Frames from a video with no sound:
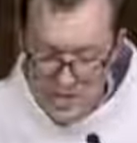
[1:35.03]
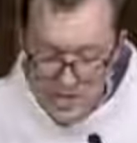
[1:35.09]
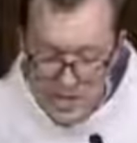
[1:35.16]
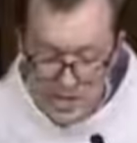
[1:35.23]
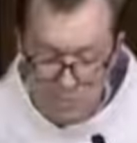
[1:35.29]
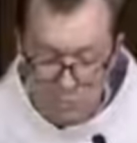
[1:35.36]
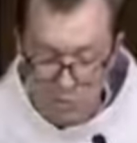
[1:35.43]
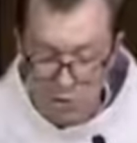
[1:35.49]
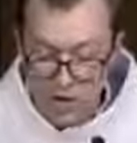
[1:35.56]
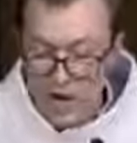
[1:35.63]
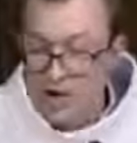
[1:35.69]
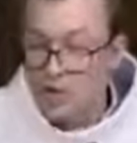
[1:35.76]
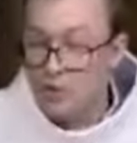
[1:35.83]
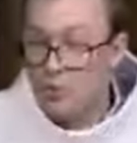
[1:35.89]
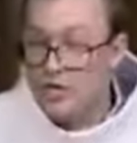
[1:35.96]
In
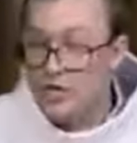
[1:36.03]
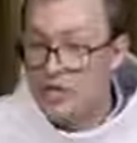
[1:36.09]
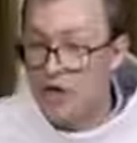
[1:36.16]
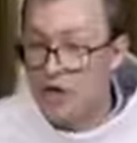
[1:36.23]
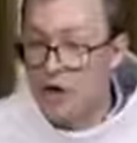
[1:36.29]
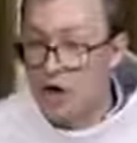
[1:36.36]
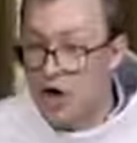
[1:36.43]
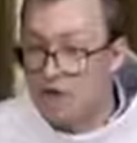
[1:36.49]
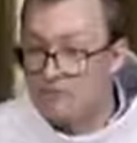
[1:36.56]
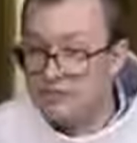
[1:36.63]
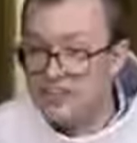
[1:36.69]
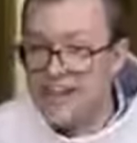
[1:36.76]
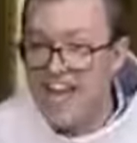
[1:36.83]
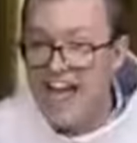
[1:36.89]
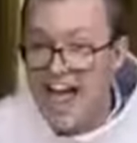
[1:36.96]
prayer, we
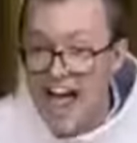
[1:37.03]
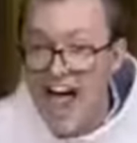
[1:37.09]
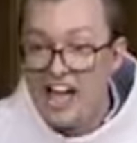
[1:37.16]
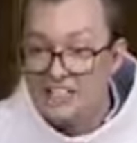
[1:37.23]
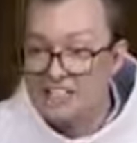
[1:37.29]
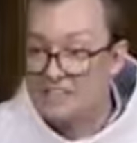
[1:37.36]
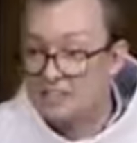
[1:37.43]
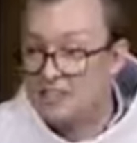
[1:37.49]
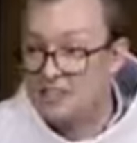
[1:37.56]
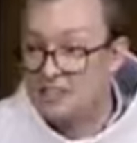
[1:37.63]
often ask